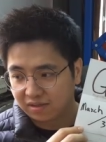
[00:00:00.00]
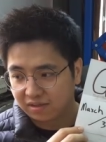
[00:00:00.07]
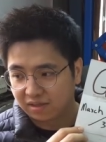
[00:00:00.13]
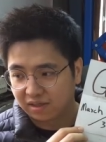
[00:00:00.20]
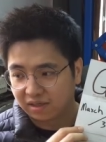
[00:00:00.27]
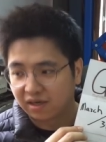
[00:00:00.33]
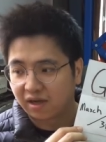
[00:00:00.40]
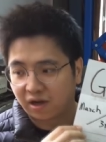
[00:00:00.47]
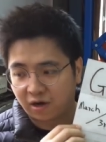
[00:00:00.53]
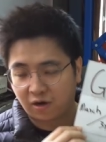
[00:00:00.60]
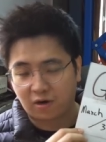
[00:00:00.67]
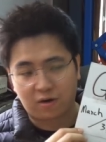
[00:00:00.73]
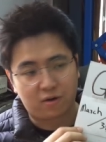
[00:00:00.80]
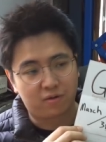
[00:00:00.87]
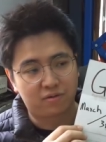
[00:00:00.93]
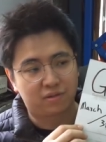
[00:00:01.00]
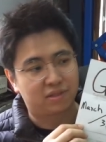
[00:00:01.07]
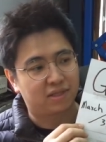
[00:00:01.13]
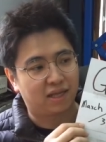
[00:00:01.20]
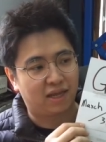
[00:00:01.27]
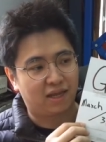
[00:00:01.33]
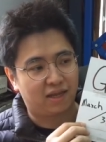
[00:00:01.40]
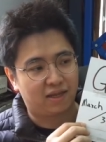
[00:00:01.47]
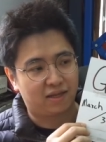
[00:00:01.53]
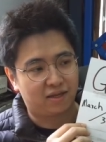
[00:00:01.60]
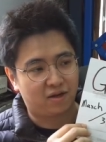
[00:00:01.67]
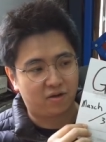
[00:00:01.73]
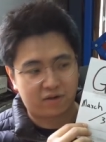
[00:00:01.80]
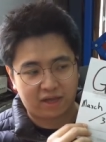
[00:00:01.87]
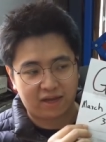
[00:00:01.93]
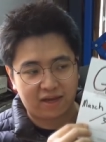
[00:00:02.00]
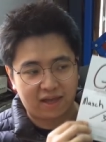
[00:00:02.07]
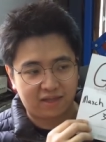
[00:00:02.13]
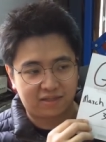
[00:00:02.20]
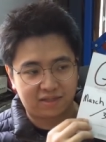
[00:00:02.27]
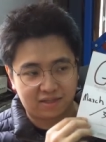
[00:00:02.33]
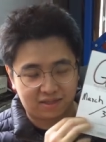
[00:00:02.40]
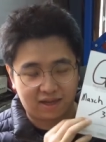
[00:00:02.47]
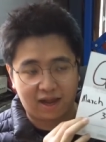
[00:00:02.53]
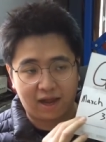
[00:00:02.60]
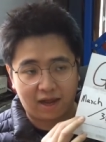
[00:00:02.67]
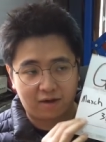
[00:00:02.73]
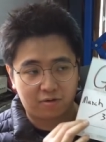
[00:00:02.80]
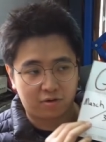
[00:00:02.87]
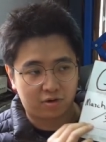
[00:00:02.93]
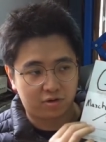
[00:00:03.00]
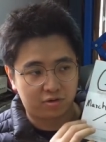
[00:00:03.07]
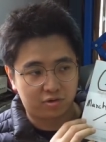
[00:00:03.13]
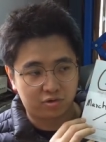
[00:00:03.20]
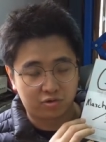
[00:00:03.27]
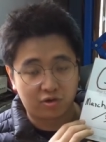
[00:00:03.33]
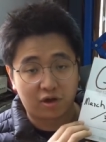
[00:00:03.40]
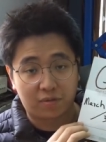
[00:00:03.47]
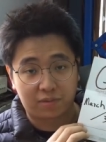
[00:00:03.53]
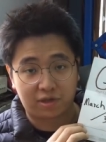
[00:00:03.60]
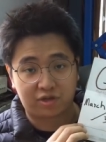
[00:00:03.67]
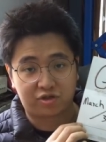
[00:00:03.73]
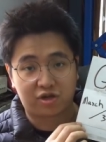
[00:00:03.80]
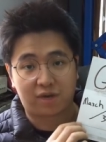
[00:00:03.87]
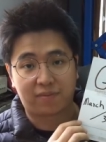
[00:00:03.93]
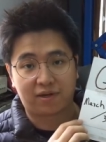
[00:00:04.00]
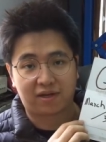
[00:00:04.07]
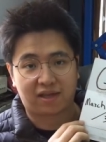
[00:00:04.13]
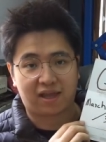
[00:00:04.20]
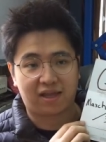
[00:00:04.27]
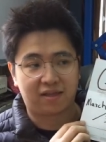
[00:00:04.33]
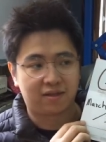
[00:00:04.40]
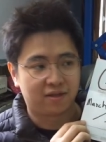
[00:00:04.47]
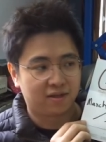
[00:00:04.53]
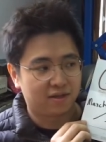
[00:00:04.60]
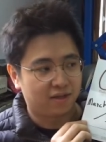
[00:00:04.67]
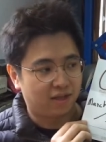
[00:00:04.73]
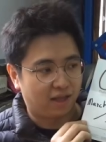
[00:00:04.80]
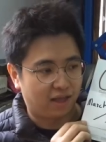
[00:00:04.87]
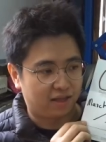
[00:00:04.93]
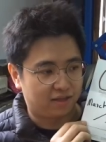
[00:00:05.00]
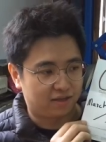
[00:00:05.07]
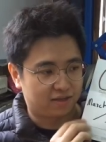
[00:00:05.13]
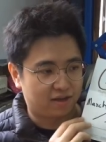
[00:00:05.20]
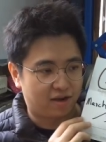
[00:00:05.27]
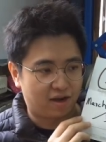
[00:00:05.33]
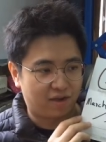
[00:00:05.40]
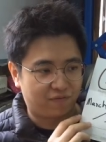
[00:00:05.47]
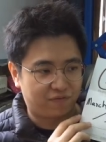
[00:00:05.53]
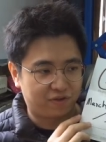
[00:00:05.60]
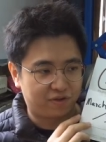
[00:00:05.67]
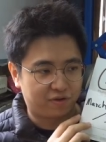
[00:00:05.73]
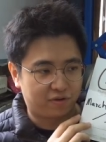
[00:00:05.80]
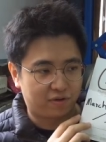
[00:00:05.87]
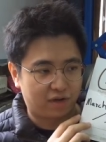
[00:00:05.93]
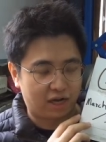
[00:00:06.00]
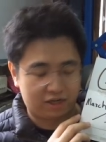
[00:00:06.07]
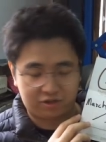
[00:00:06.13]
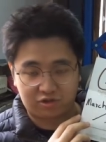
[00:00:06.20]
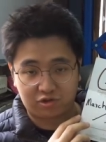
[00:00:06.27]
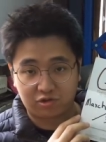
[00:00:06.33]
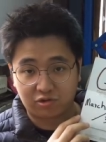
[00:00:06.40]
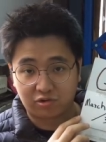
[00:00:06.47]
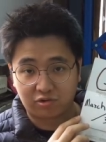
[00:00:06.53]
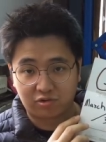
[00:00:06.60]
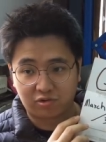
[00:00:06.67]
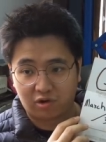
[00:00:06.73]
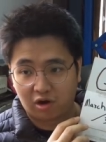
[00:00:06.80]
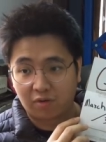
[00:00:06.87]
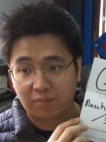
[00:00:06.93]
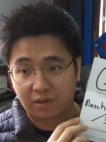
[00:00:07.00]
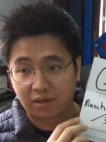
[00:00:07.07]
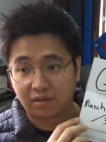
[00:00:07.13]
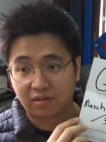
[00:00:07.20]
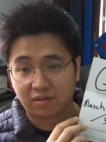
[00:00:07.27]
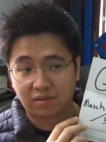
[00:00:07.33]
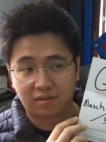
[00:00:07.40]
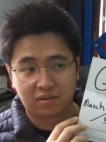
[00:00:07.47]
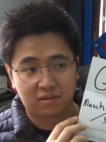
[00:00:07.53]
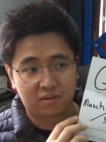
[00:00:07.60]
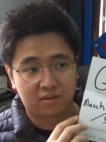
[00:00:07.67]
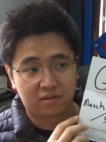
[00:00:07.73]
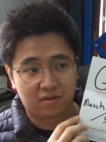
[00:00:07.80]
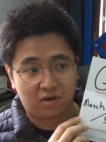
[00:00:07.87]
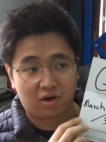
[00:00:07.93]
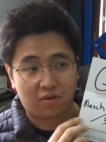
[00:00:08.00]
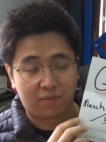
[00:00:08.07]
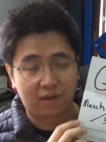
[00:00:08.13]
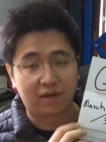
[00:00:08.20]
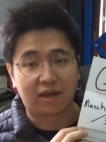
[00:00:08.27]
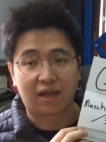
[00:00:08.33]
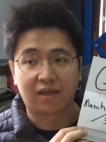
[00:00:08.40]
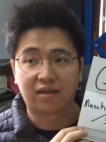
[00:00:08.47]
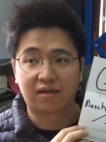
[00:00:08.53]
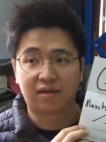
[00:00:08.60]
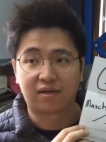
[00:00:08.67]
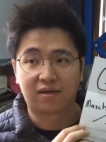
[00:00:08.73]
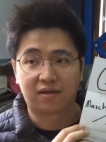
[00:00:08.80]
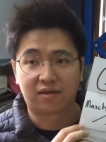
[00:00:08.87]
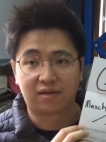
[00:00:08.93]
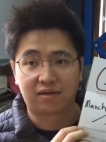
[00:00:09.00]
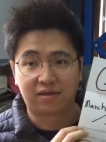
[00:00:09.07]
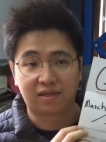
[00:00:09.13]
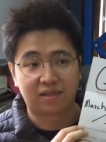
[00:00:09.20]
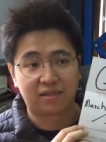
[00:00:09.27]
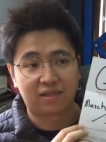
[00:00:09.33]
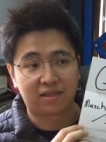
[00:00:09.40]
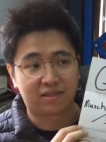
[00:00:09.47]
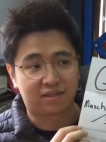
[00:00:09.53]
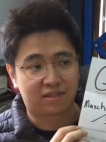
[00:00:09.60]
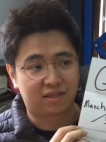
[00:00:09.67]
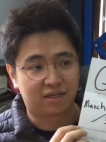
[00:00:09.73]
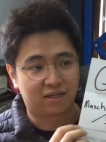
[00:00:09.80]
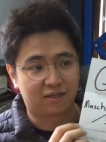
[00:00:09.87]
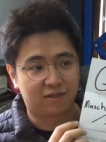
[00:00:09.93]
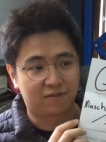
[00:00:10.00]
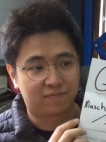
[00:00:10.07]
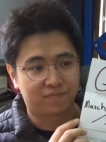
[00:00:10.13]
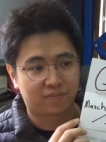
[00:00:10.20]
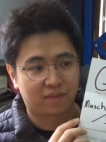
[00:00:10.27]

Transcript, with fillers: the, the call say, okay, that's the time we're going to reopen the shop again. And uh, now I feel I should open open and uh, lead this uh,